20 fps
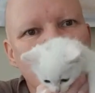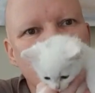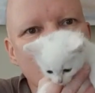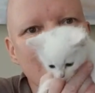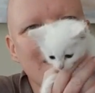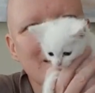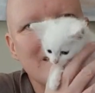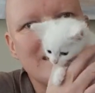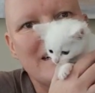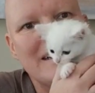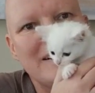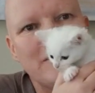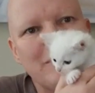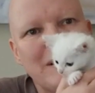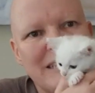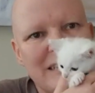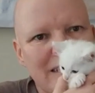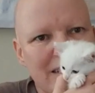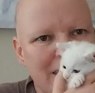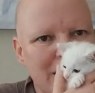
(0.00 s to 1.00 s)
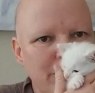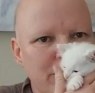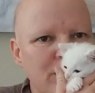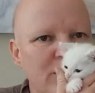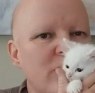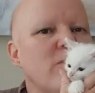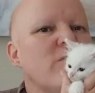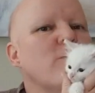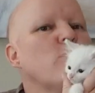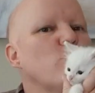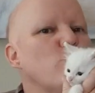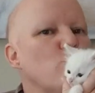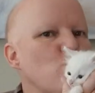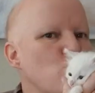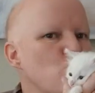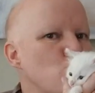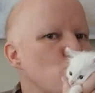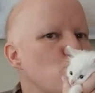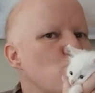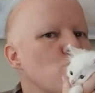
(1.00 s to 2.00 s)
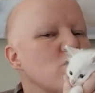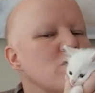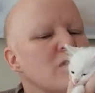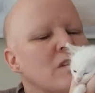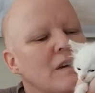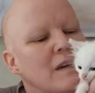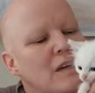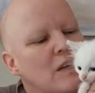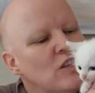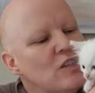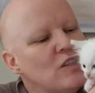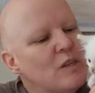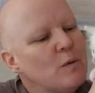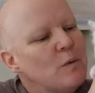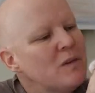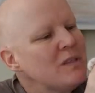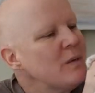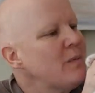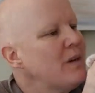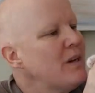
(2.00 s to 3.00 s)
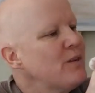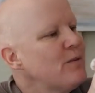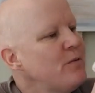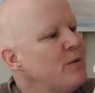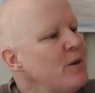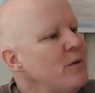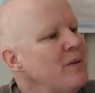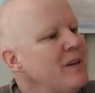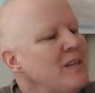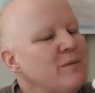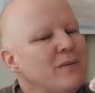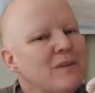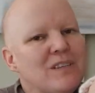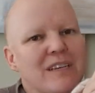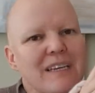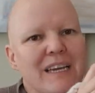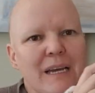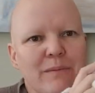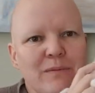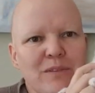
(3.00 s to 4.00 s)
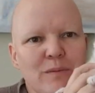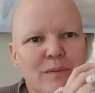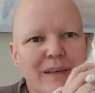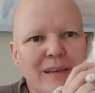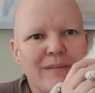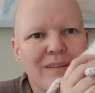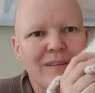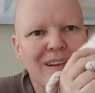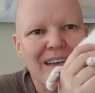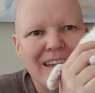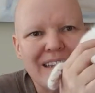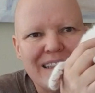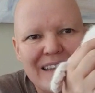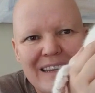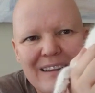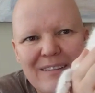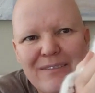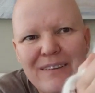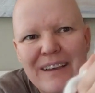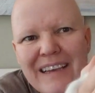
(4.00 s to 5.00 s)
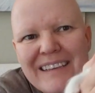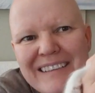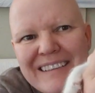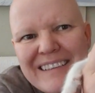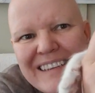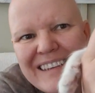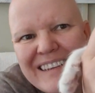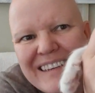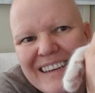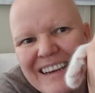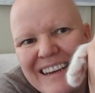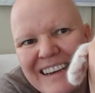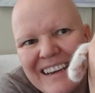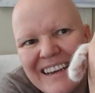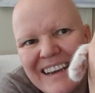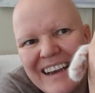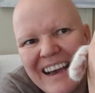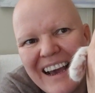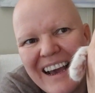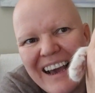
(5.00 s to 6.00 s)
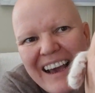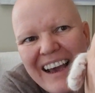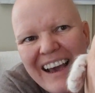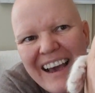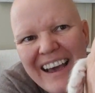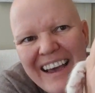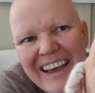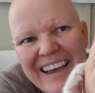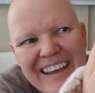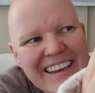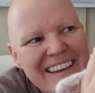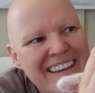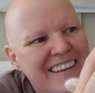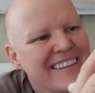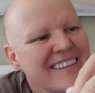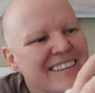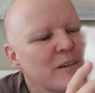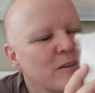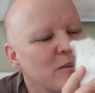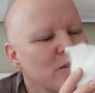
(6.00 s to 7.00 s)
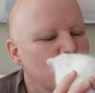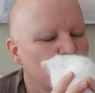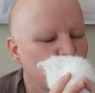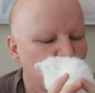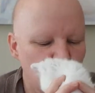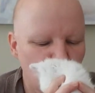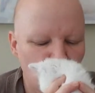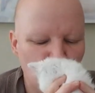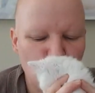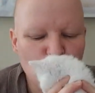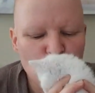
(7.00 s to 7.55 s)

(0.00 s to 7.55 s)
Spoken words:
this is little Buttercup. She was about 3 weeks when she came to me. Look at that face. So cute.